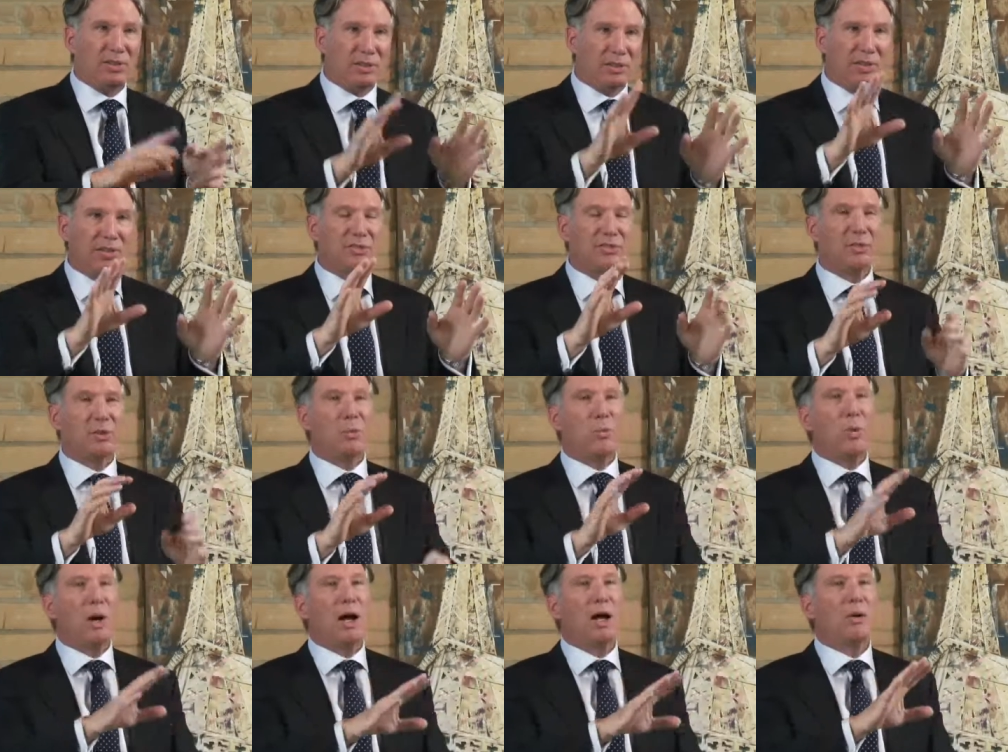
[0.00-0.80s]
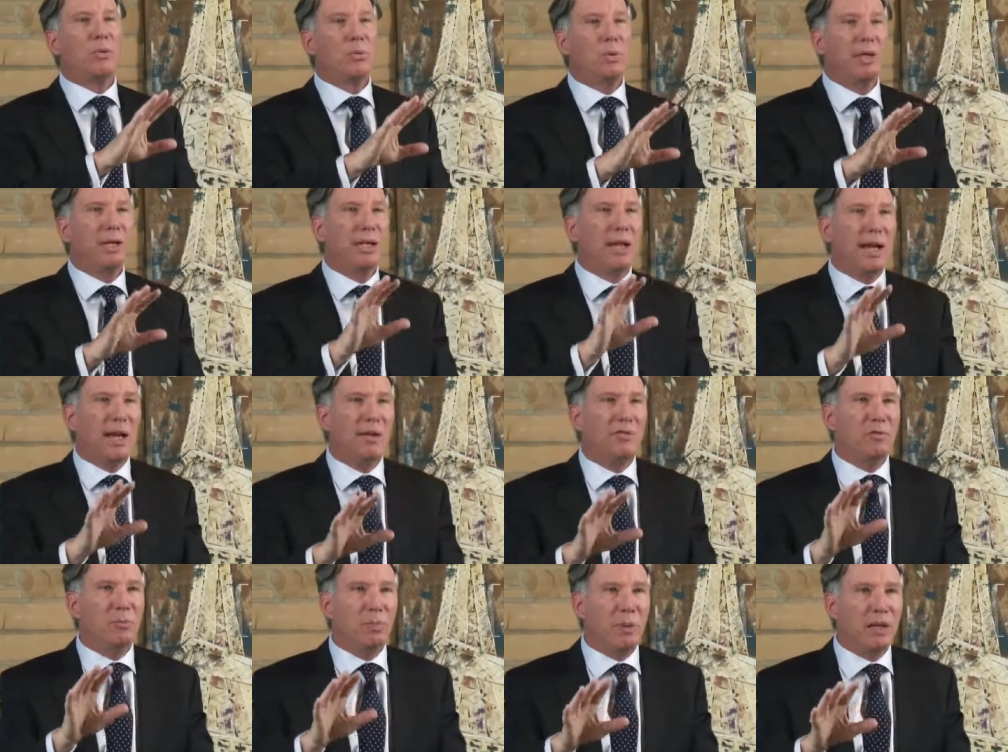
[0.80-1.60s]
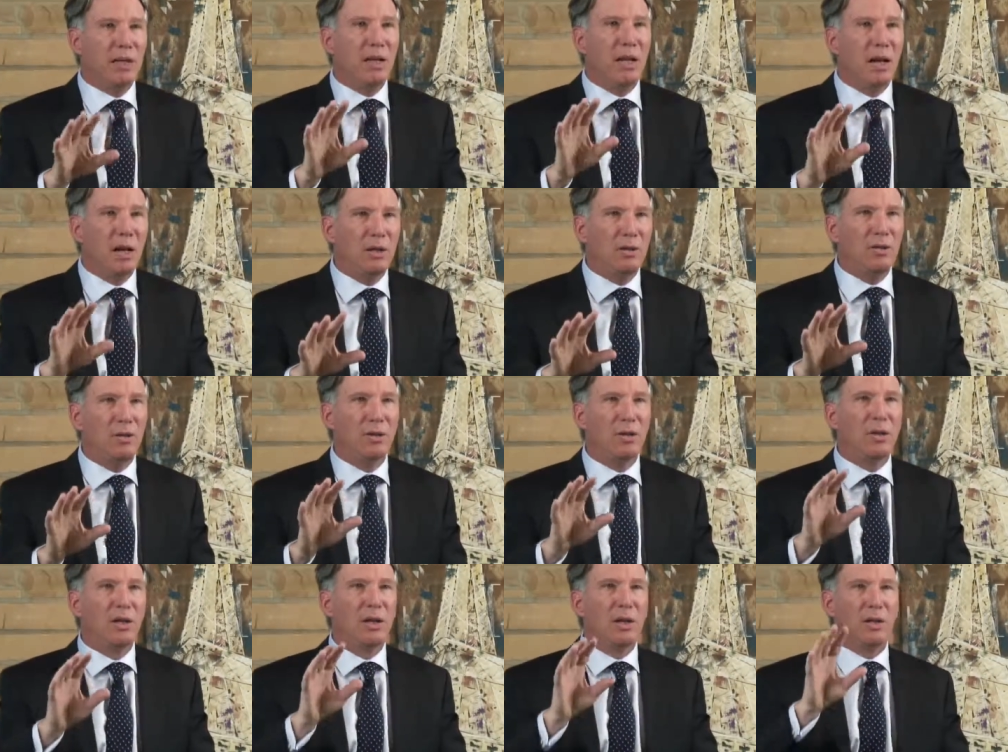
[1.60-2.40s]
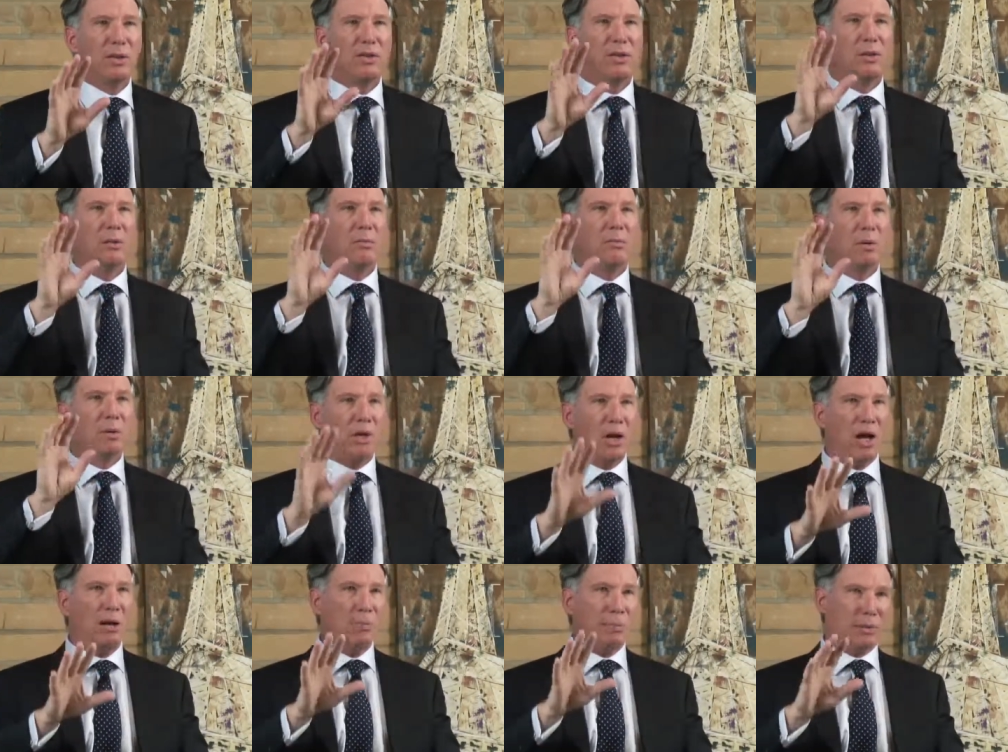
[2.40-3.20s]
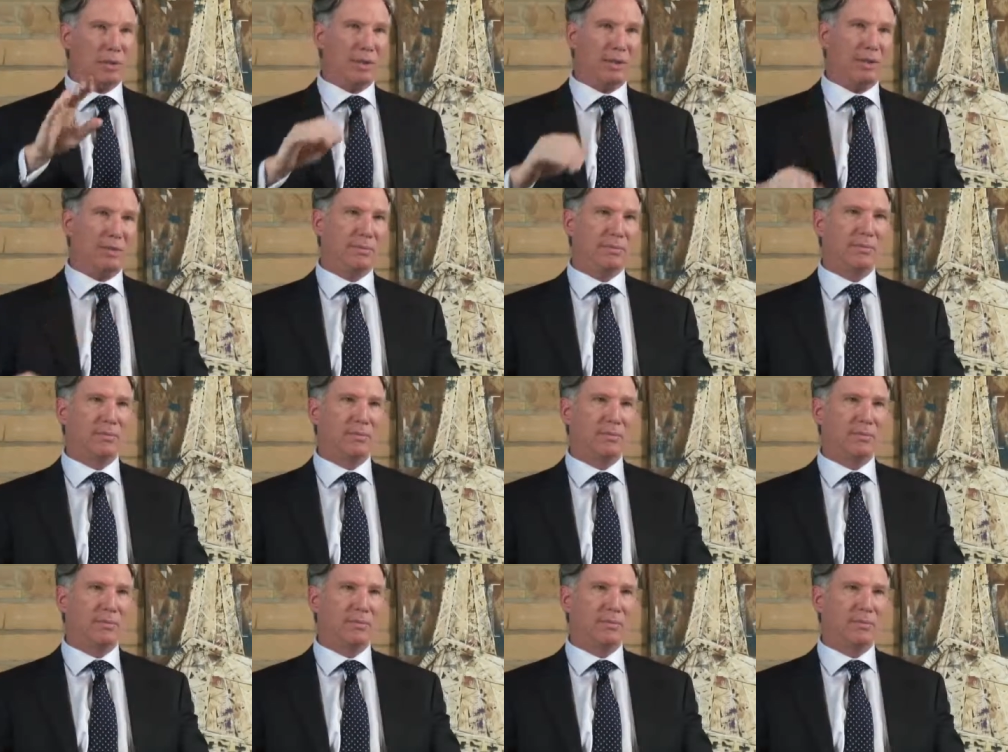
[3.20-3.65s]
And listen, while we have been under the monopoly